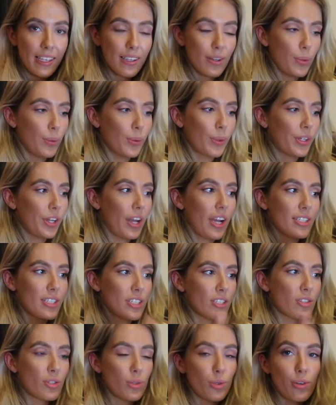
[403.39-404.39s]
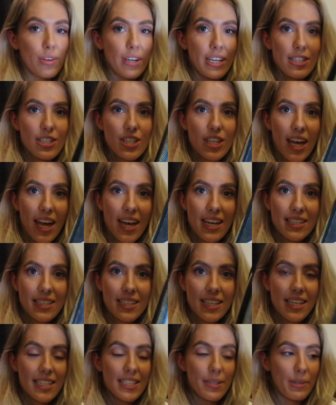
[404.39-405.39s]
organizer storage
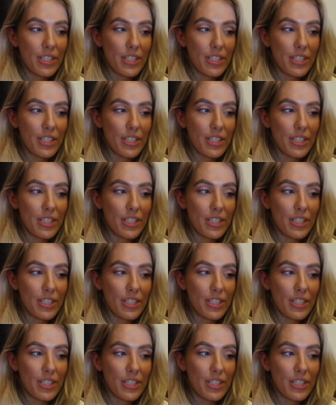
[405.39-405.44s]
cases,